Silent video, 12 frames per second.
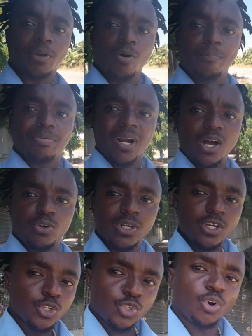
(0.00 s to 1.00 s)
become proud.
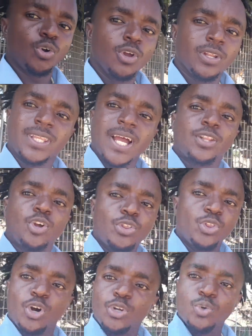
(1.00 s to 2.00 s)
So they
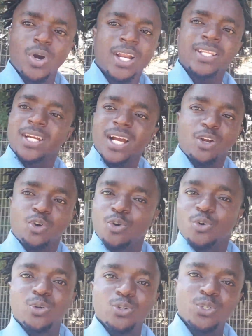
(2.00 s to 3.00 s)
don't know you and they can't
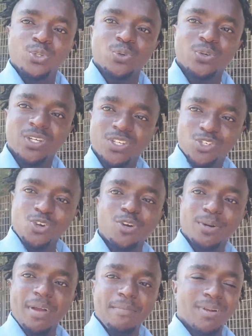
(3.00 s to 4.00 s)
conclude you.
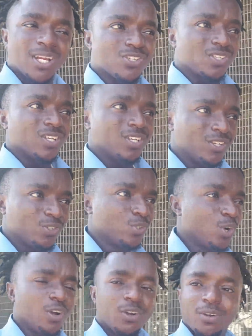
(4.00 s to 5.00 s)
So remain blessed. You
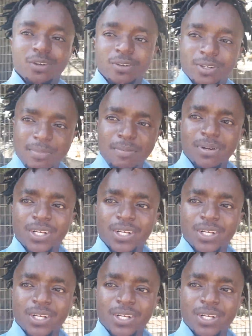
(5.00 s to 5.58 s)
know, remain